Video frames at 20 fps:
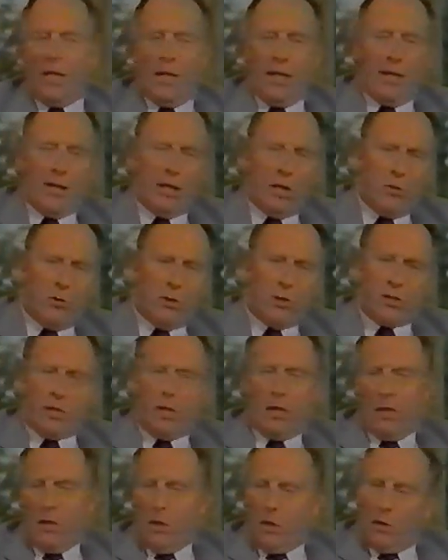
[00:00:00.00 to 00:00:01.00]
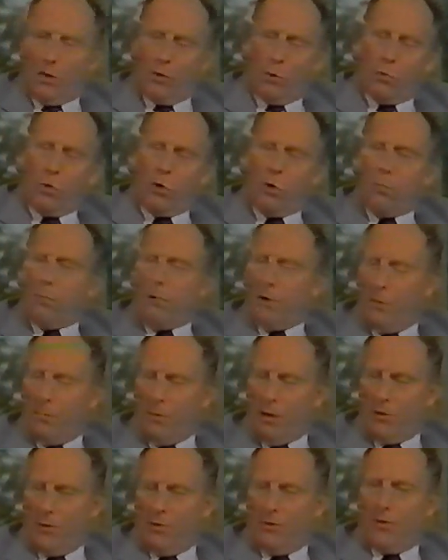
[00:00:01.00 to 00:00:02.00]
In other words, on the willpower
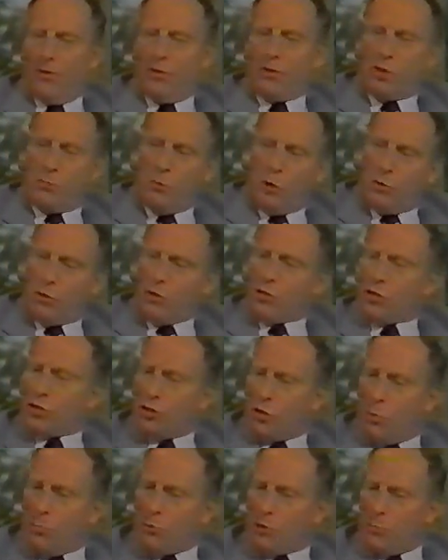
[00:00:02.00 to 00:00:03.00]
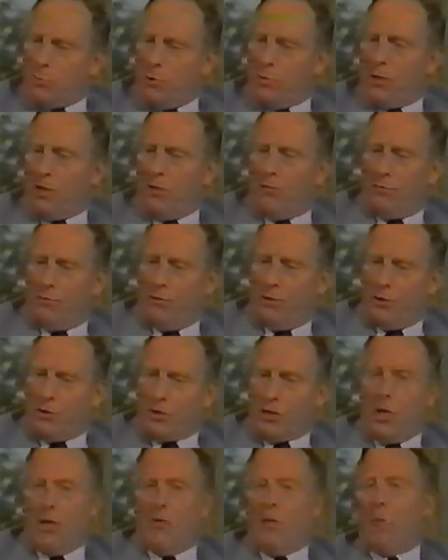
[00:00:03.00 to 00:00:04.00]
method, the smoker stops smoking first
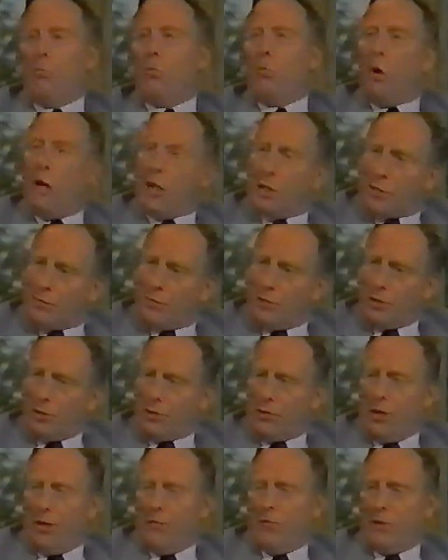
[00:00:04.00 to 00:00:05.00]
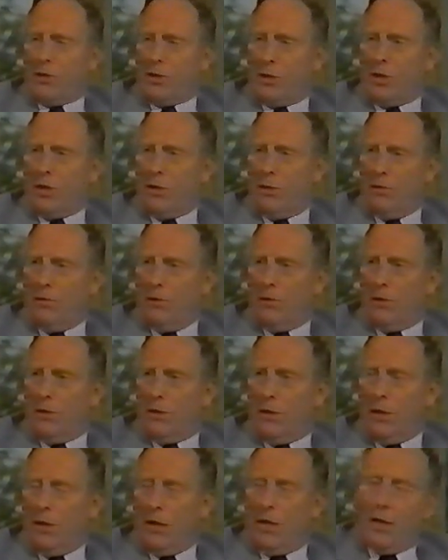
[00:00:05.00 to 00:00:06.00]
and then waits for the craving to go.
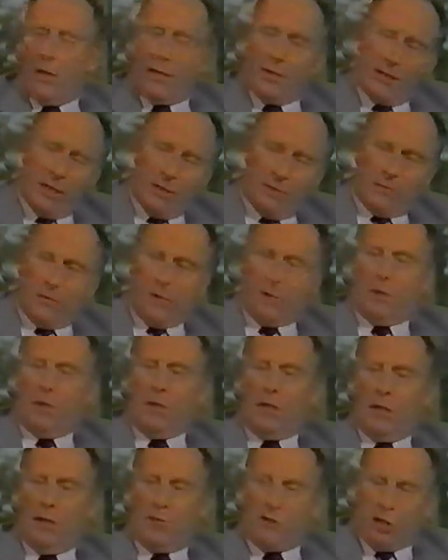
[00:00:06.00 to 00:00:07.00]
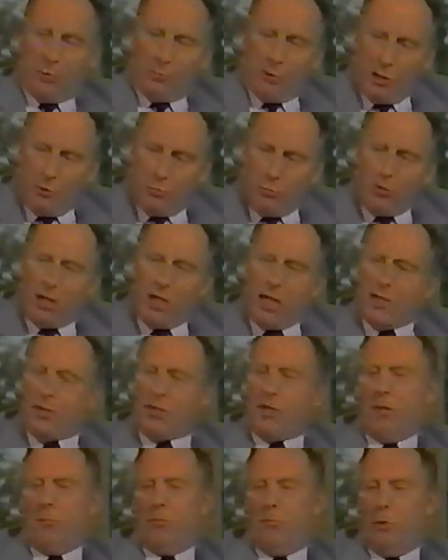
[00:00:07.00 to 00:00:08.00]
Now, if somebody reads
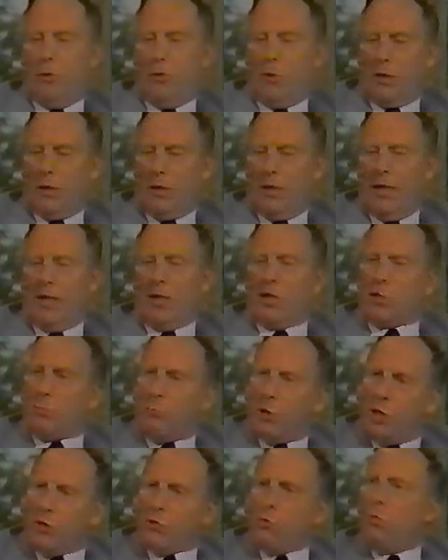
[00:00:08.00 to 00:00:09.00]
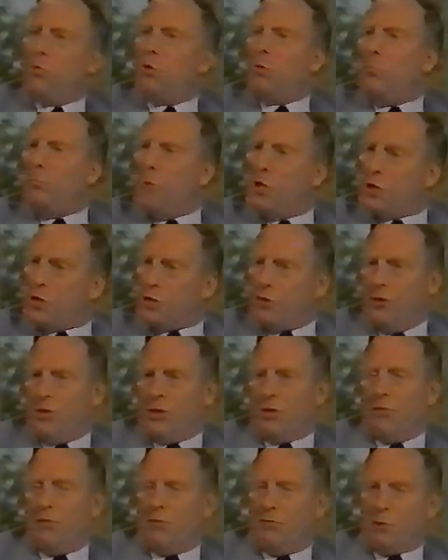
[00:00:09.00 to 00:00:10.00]
that book, it explains all the
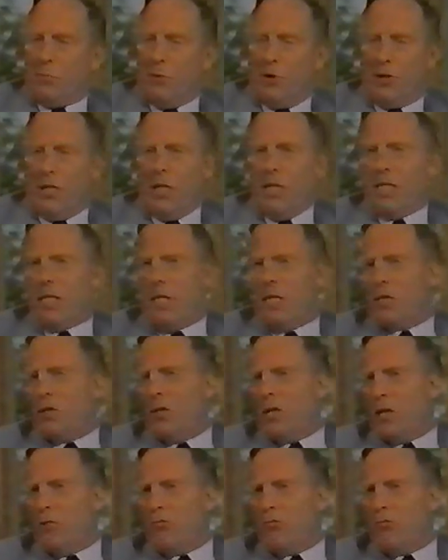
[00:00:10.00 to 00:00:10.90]
mysteries of the smoke. It's like a